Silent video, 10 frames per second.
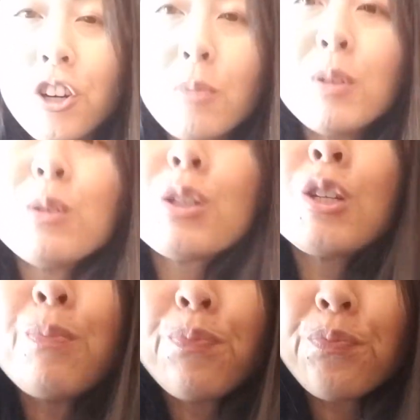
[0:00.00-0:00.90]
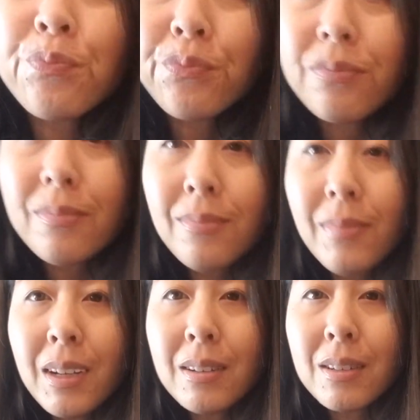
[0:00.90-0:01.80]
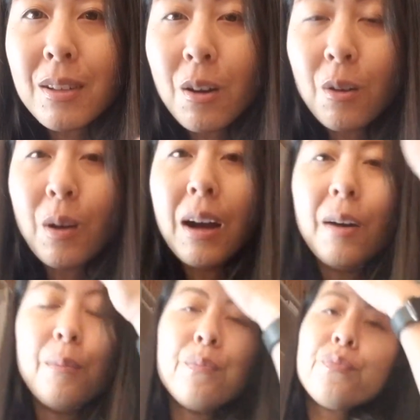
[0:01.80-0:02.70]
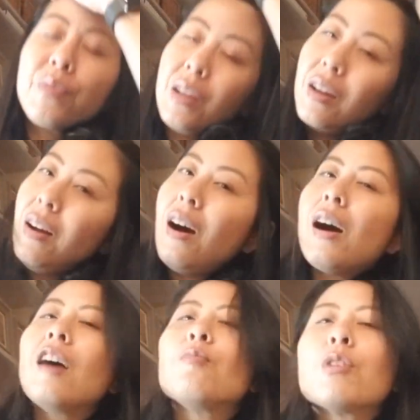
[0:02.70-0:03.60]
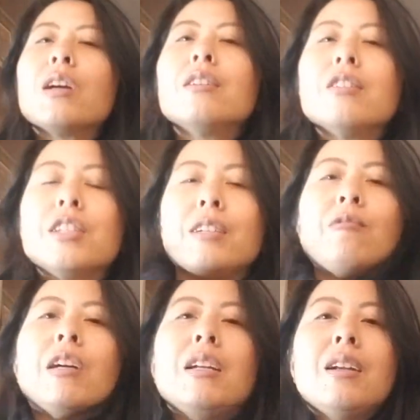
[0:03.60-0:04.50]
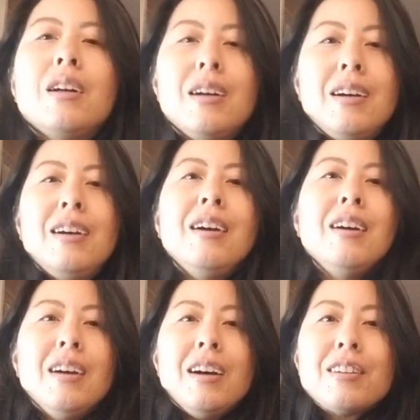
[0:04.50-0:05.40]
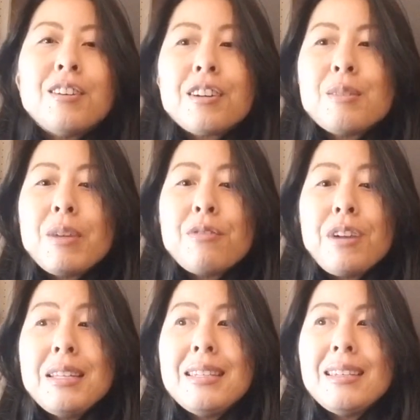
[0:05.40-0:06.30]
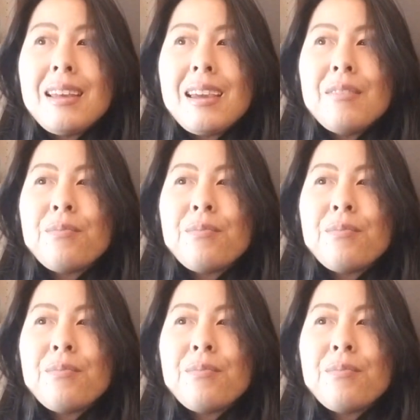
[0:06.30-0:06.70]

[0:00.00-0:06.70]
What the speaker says: boost. So I'll have more energy when I talk to my friend tonight.